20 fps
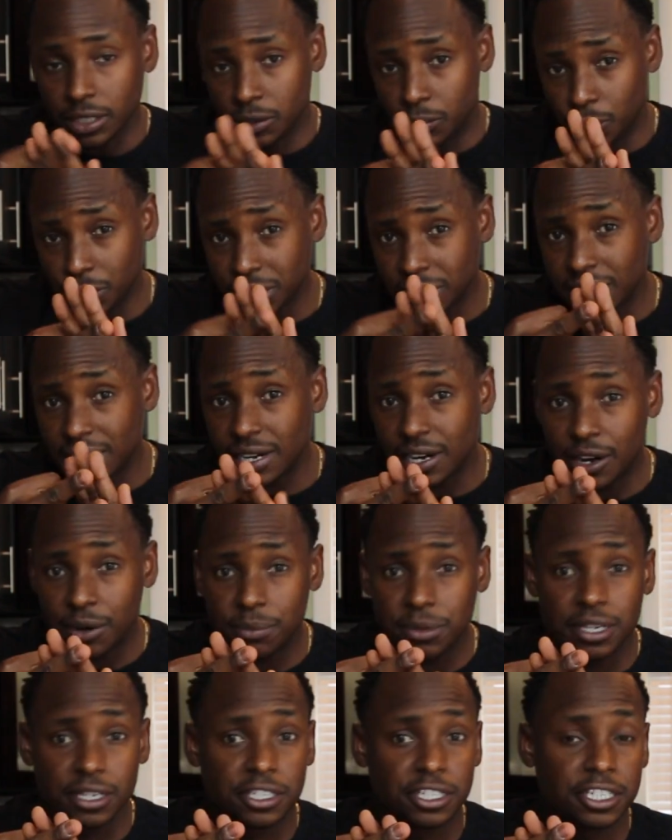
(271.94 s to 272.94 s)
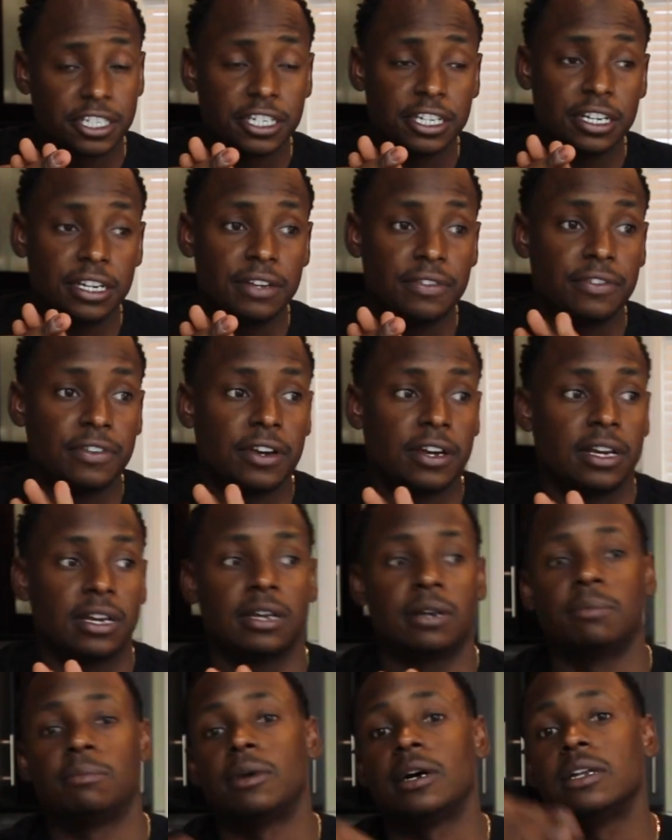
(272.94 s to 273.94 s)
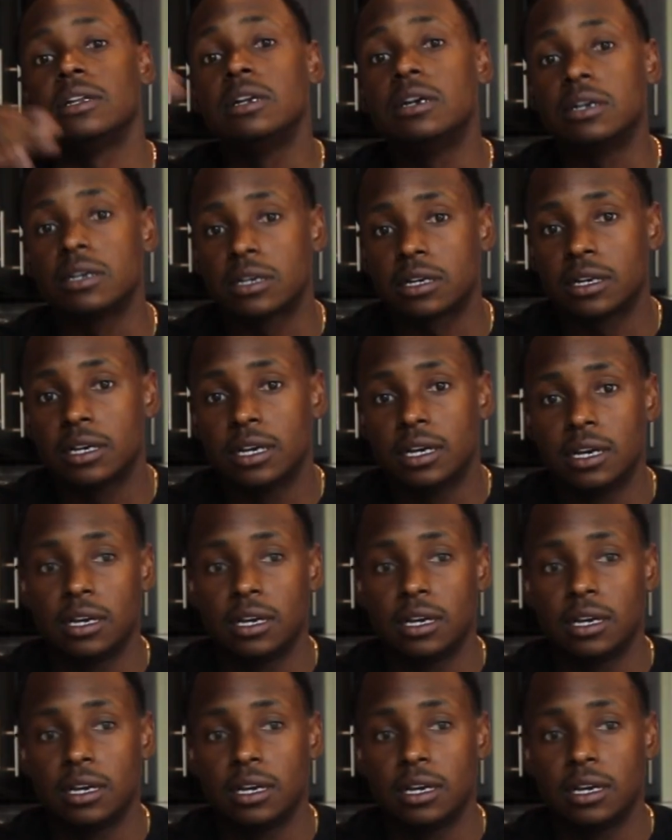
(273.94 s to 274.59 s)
What's going to help me achieve my look?